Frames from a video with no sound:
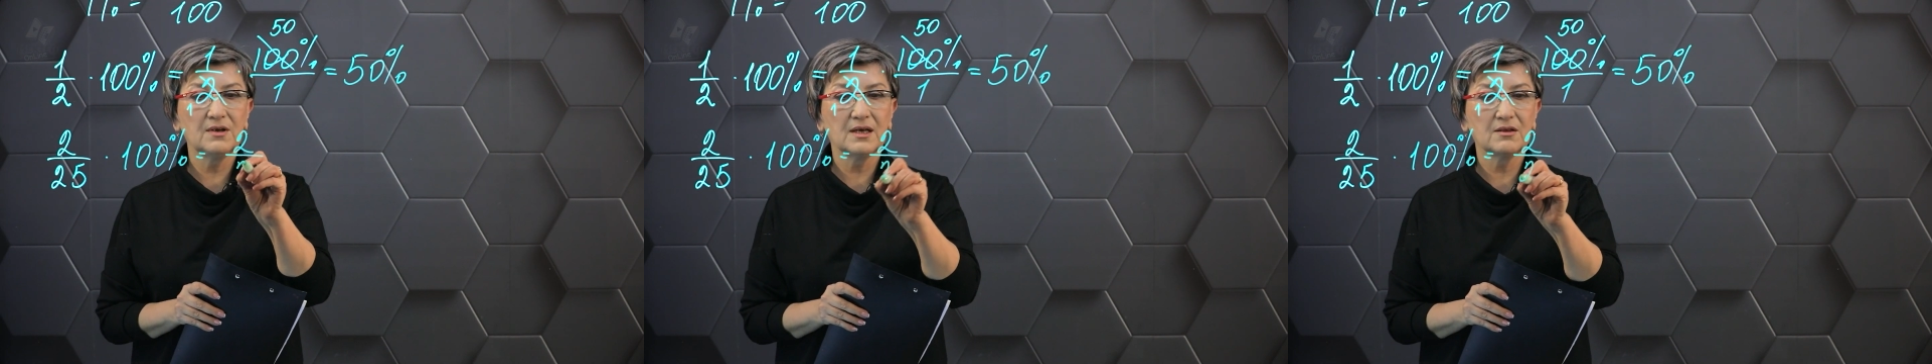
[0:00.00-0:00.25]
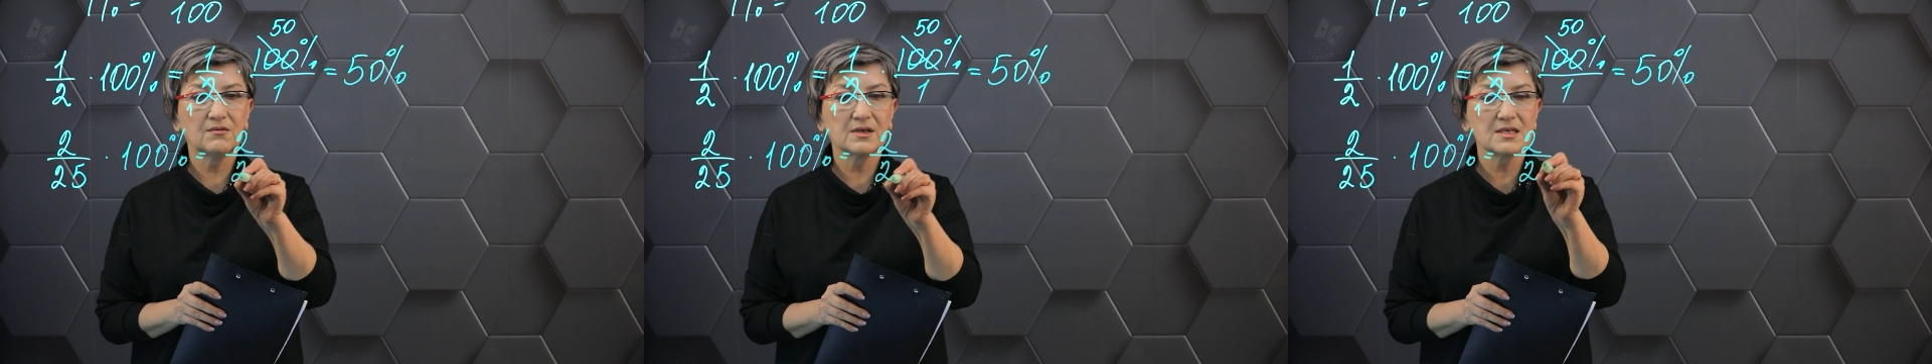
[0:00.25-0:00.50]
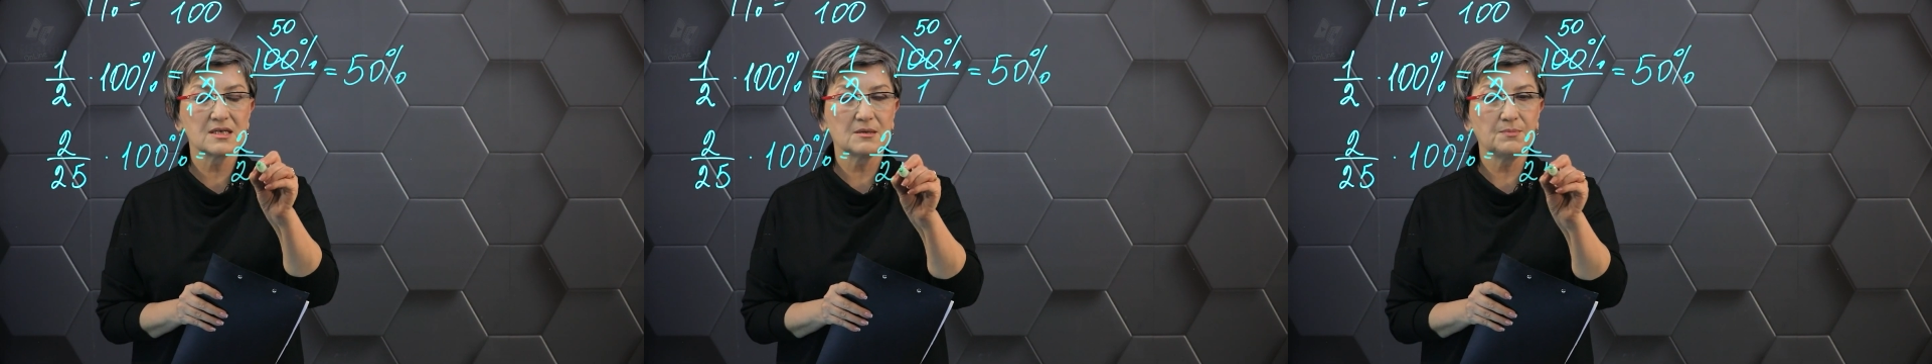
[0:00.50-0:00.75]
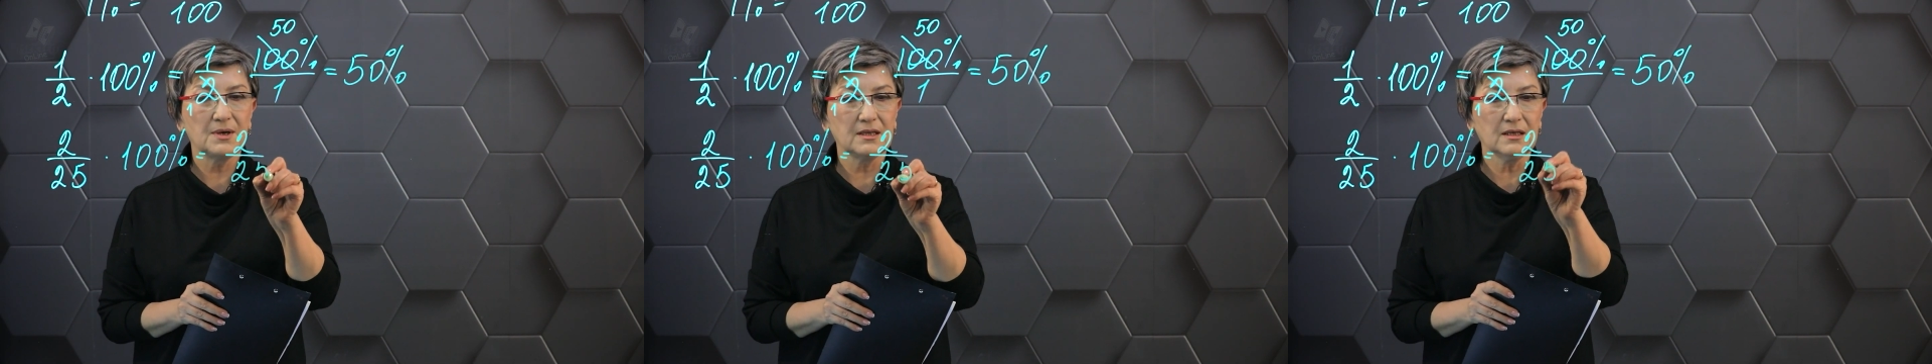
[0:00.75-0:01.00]
times
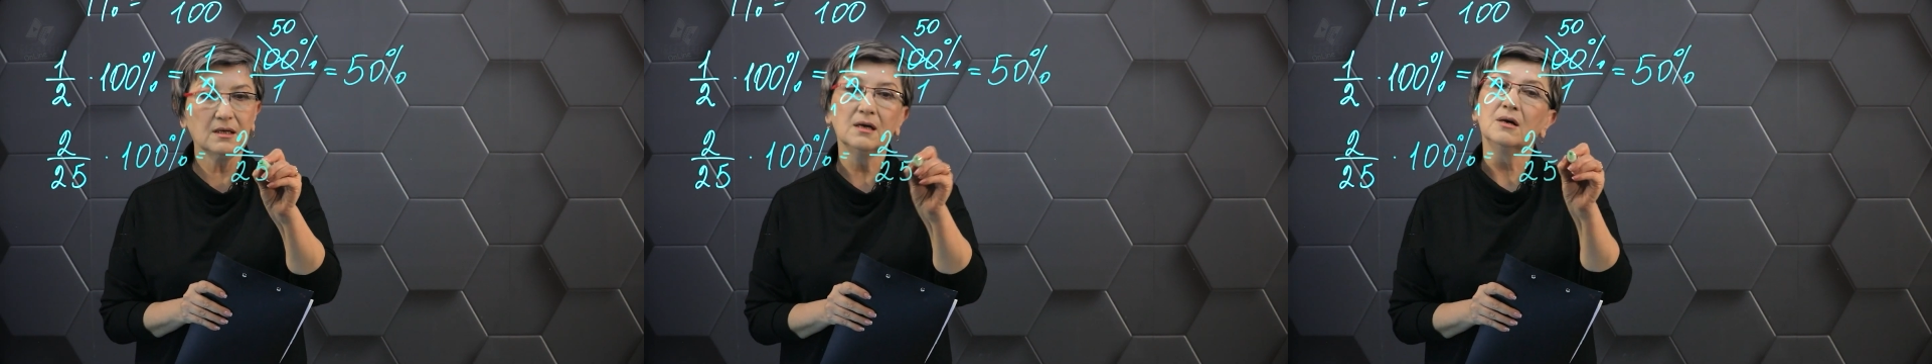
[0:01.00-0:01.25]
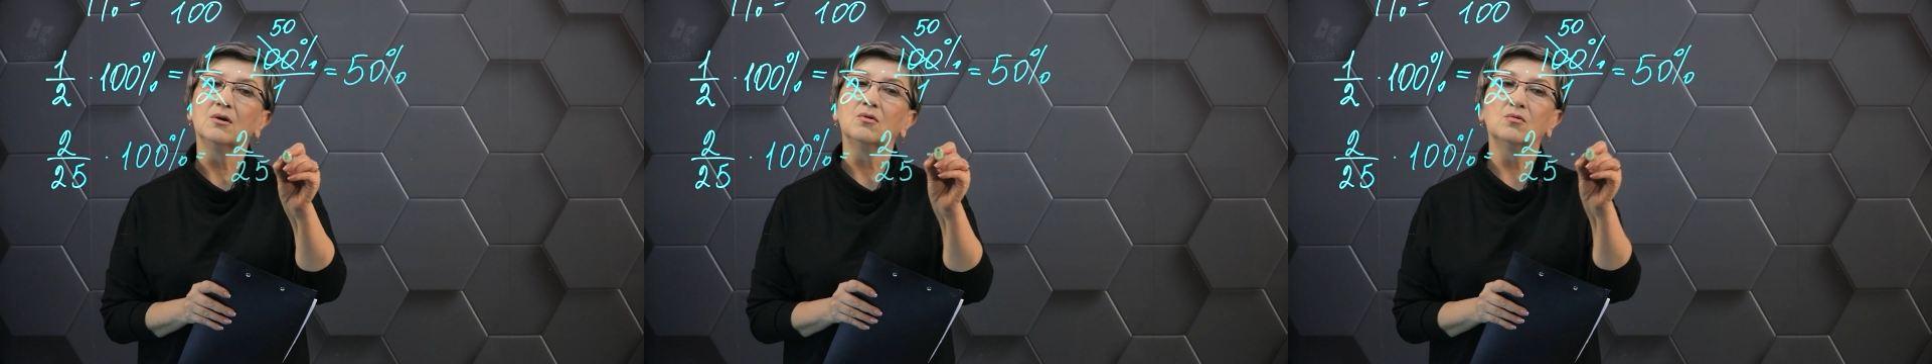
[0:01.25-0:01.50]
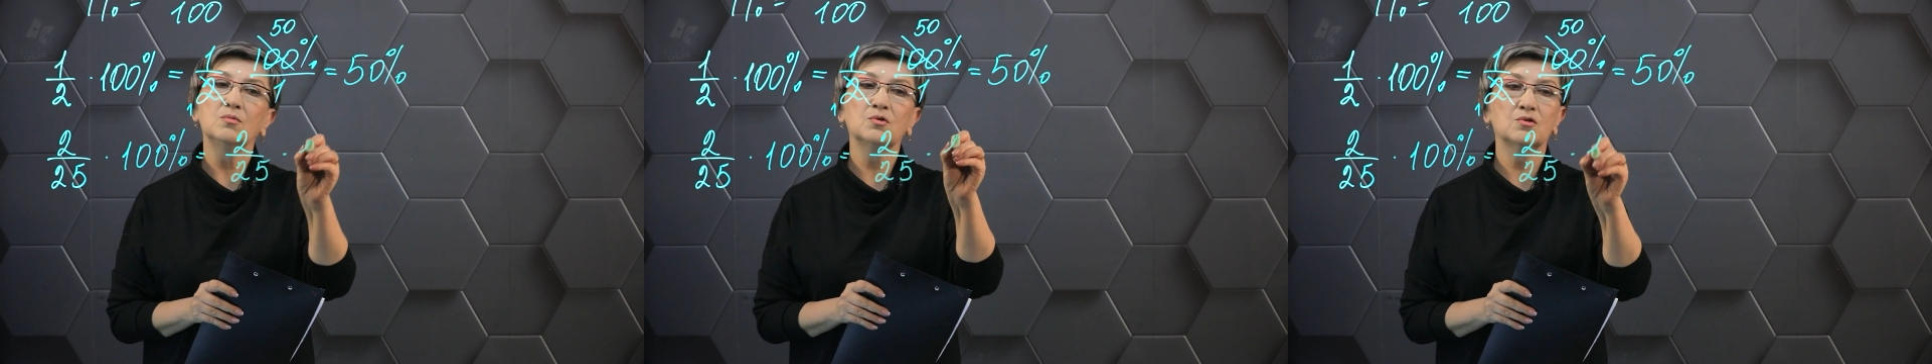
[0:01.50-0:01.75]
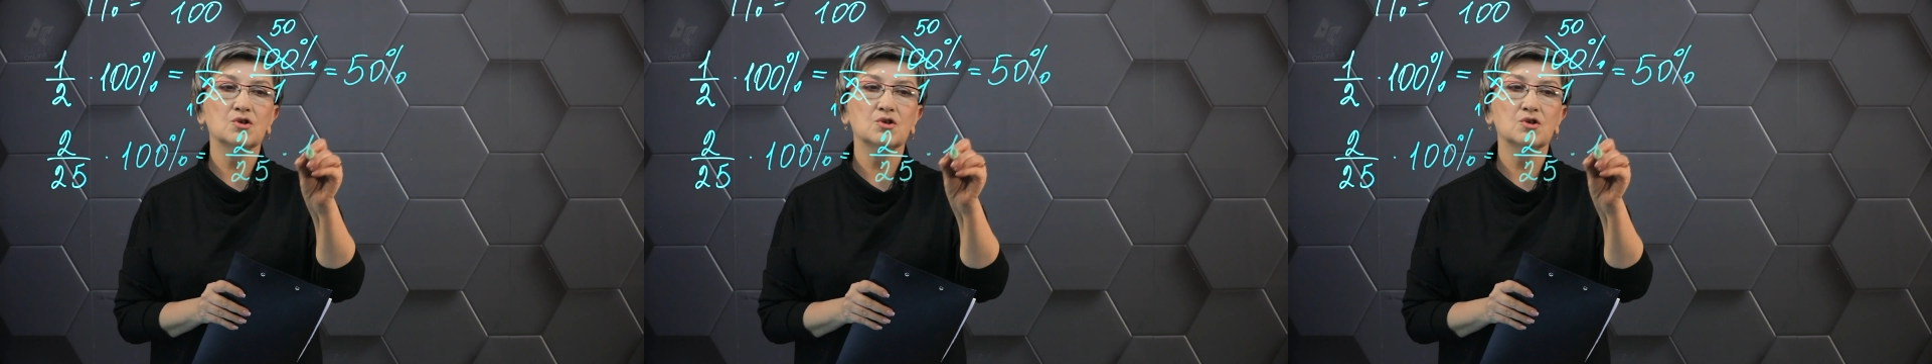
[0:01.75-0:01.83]
100%.